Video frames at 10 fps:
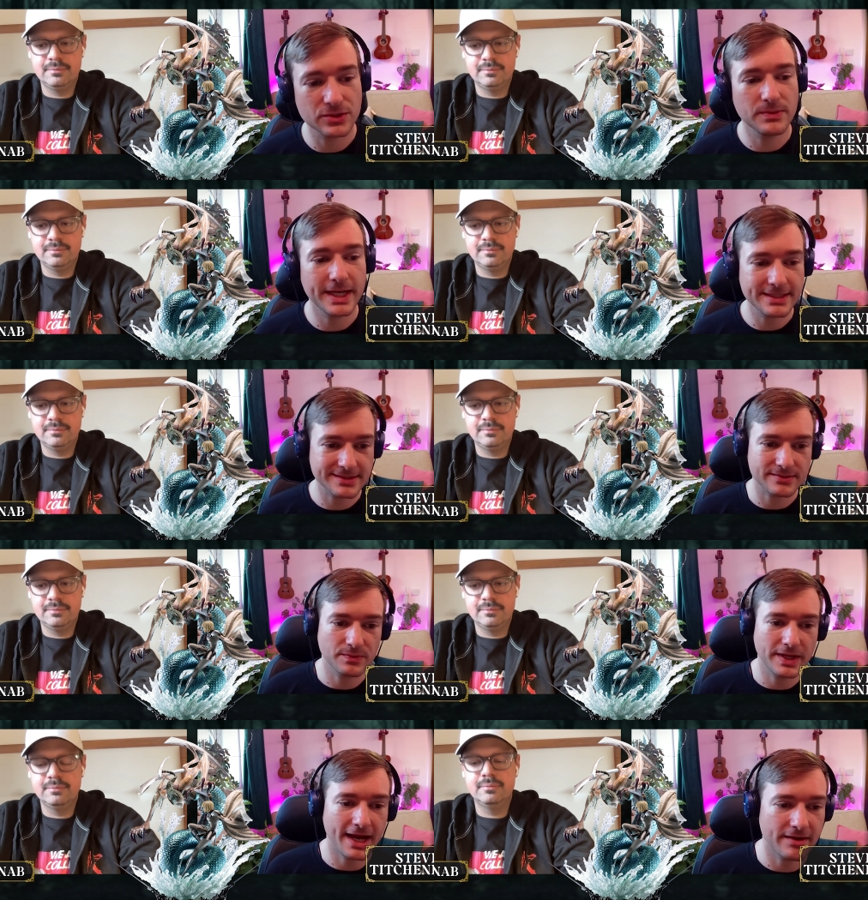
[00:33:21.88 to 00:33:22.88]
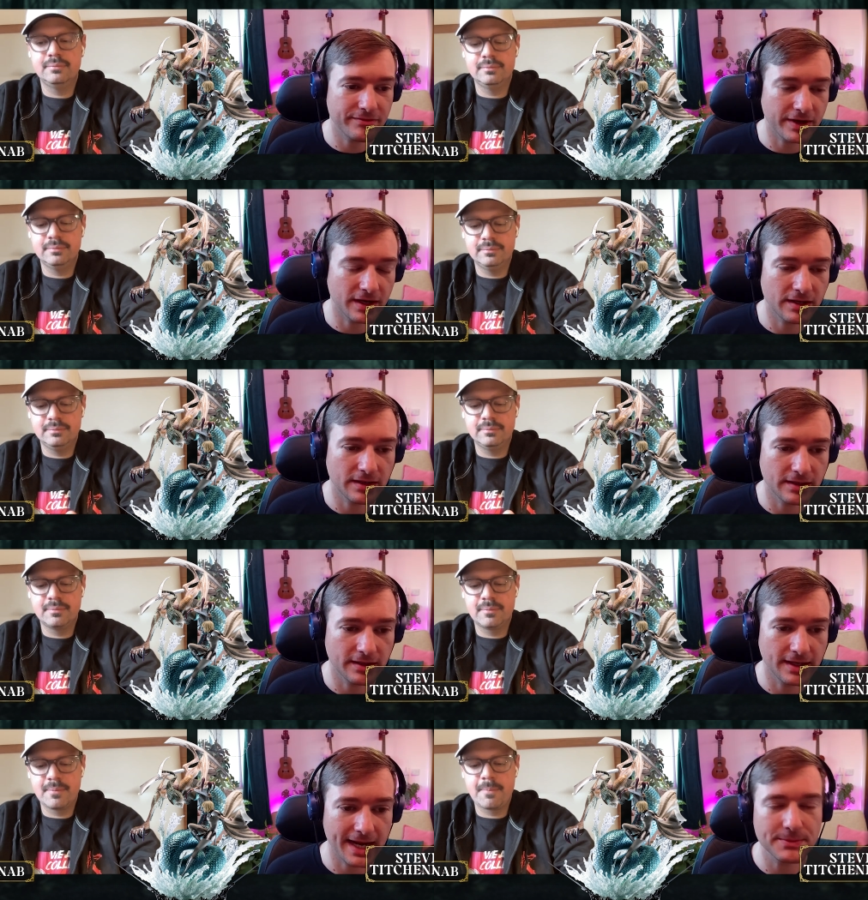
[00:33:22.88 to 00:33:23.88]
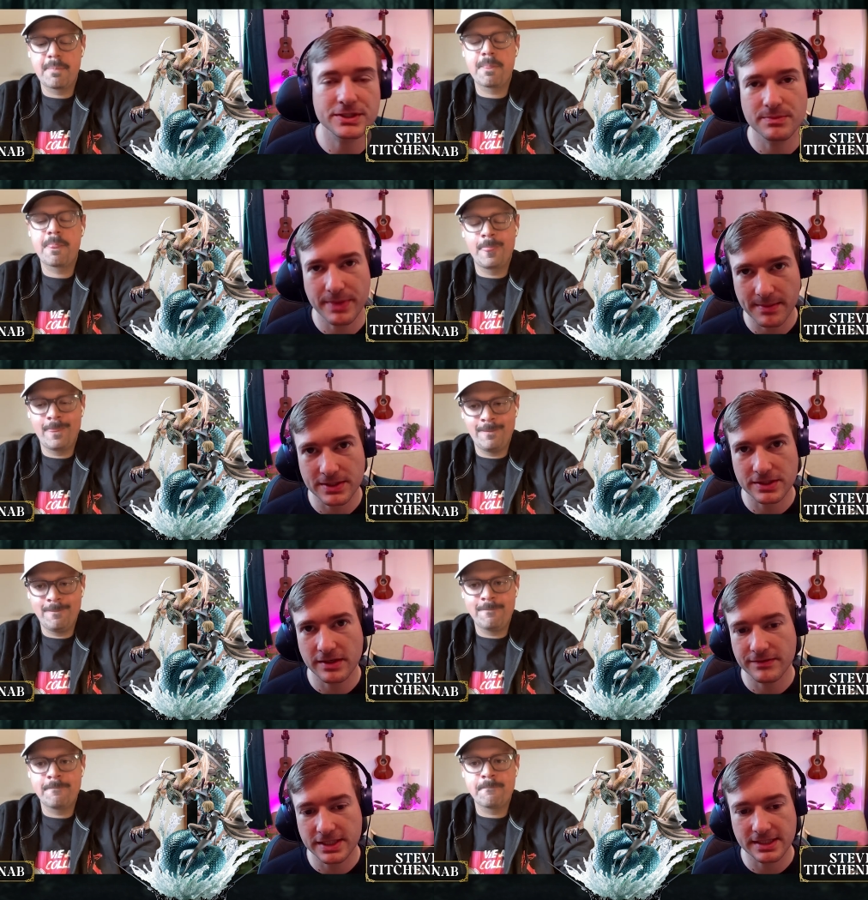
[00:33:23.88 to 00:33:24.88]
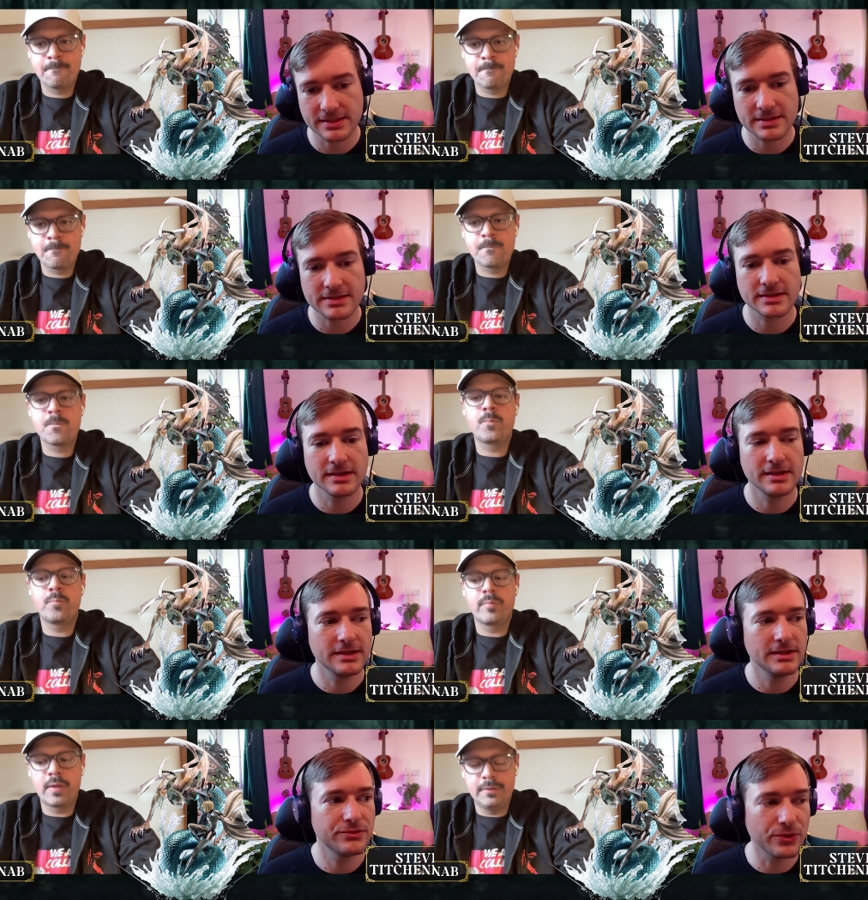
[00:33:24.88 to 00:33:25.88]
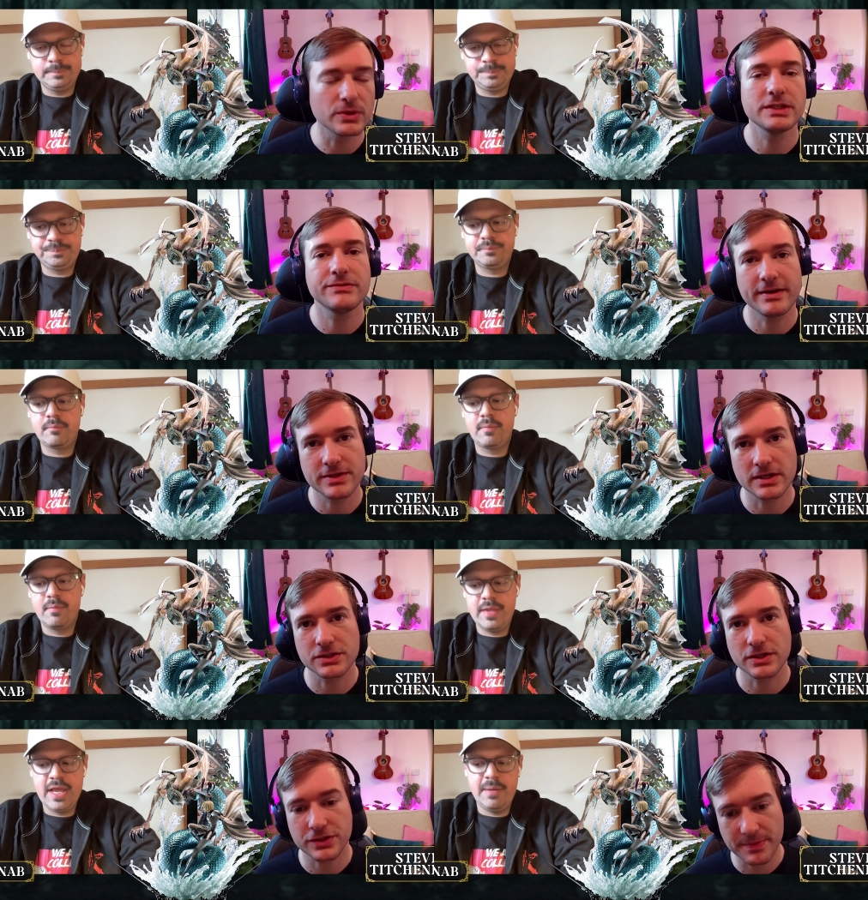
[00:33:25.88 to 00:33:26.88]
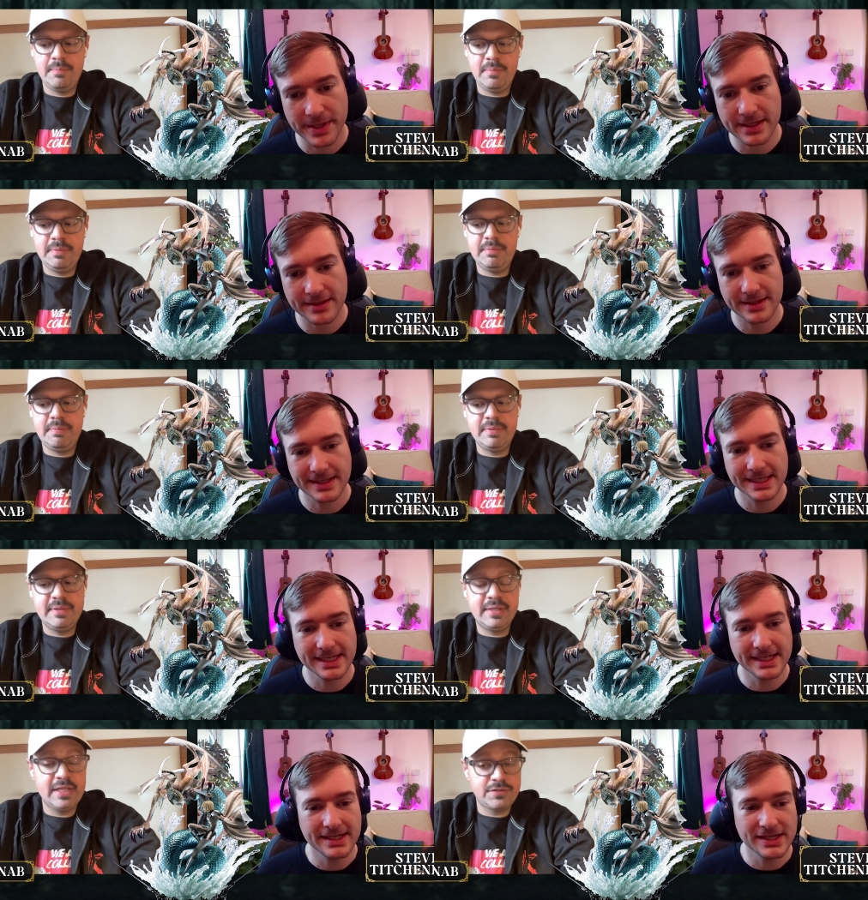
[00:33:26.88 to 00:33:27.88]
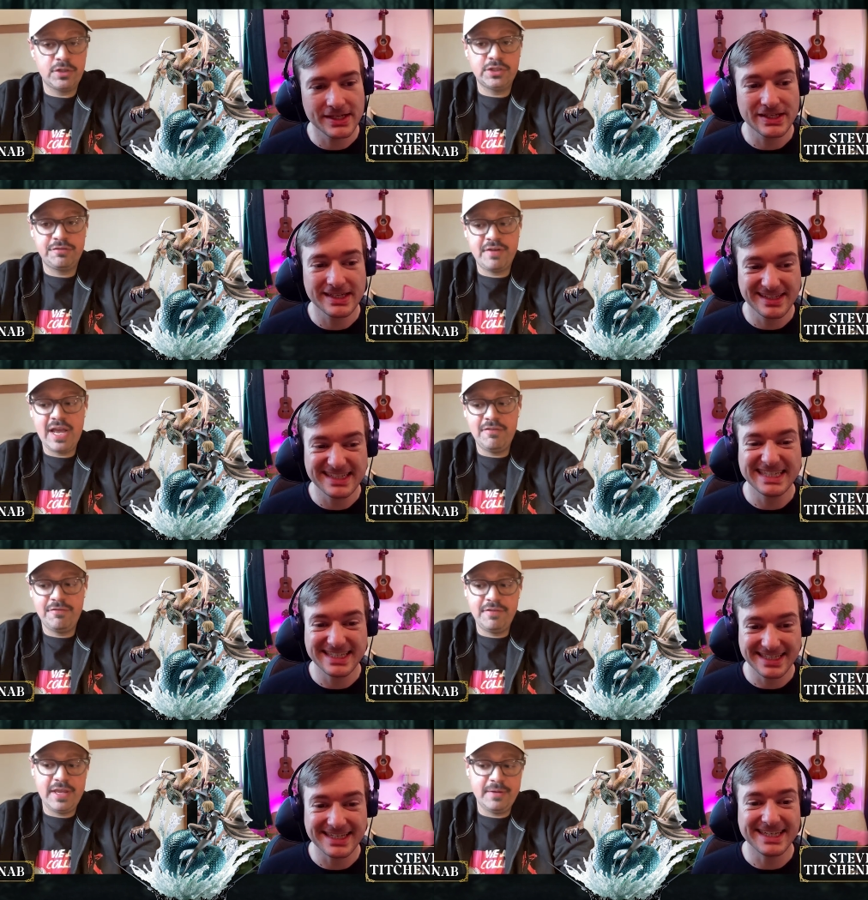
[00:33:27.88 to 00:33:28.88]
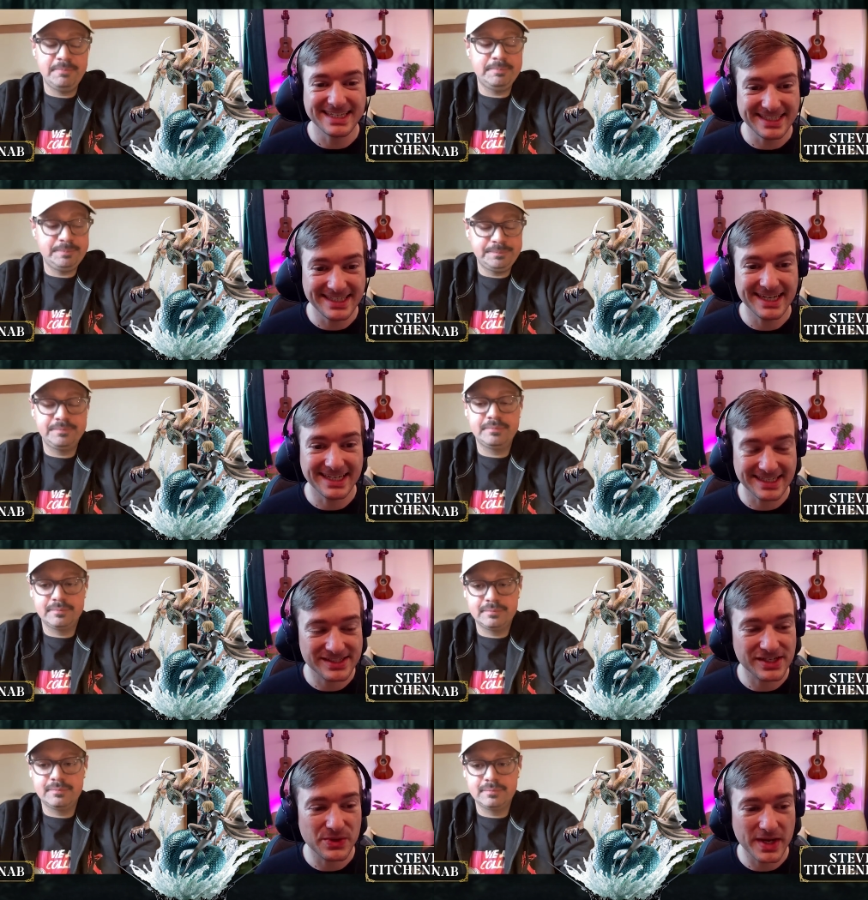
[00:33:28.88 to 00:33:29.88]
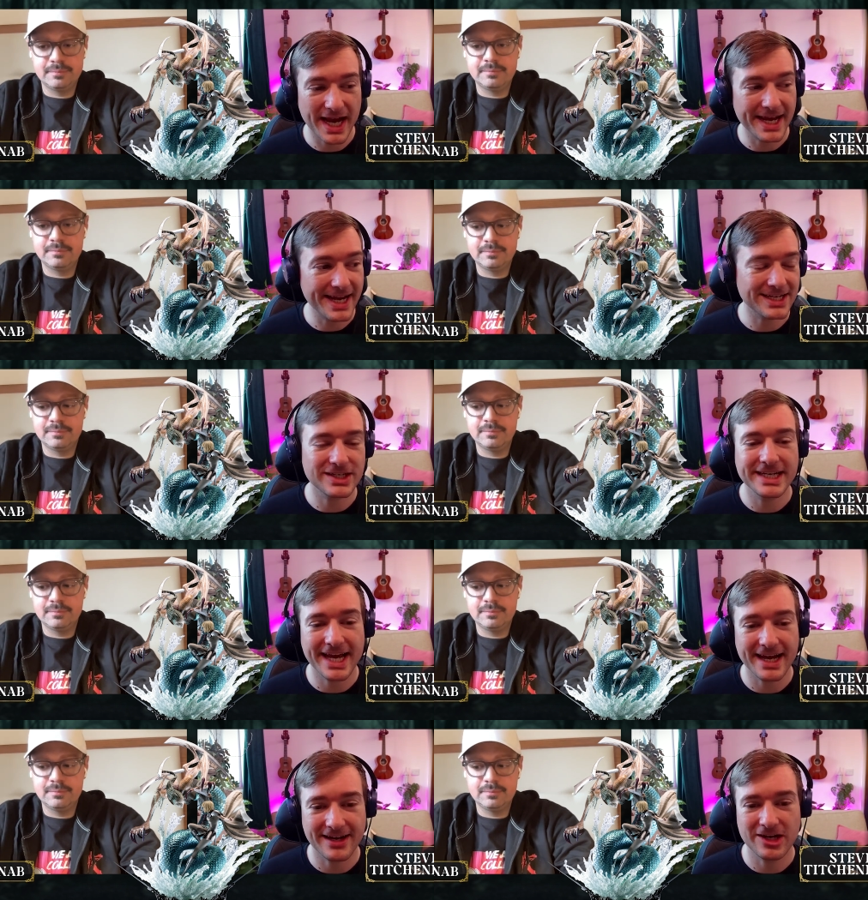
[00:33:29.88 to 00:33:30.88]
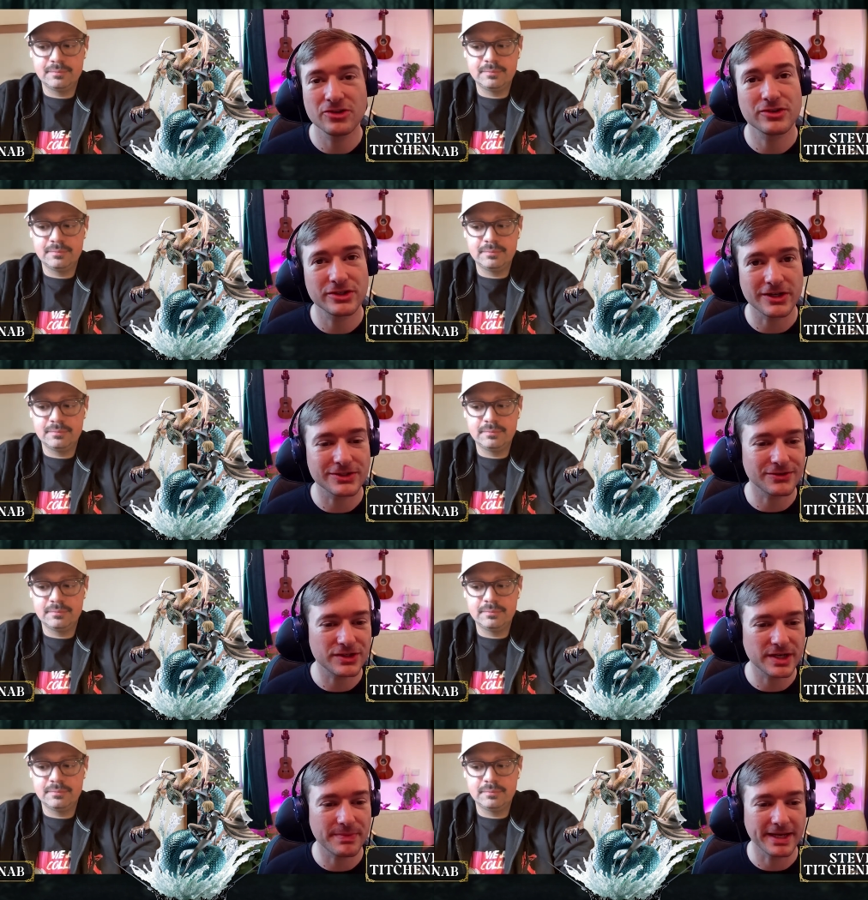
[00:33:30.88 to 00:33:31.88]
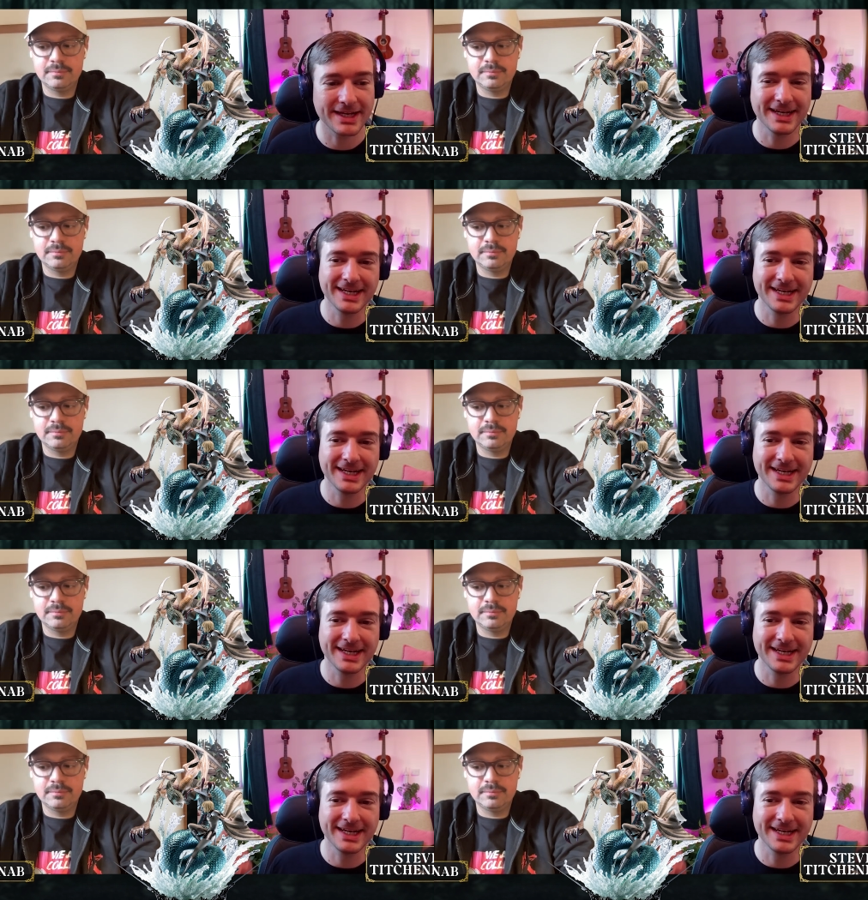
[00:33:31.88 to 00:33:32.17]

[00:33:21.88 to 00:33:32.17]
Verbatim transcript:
Speaker 1: always, we have our Amazon payment services $45 off shipping. Yeah,
Speaker 2: that's 45 yeah. Yeah,
Speaker 1: so you can actually get $100 off shipping